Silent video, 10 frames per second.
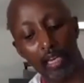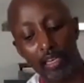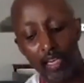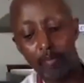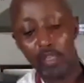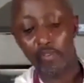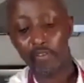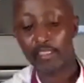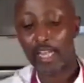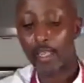a little bit of a
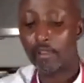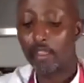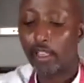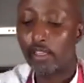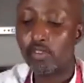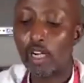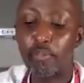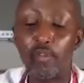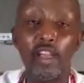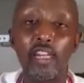time is gonna
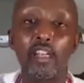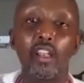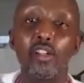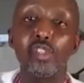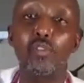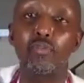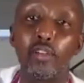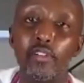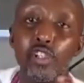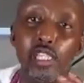provide a lot of
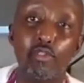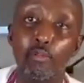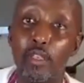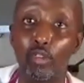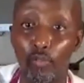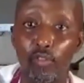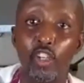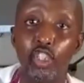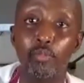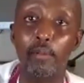flavor just for me to
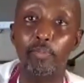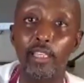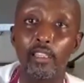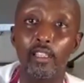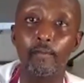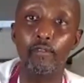finish my plate.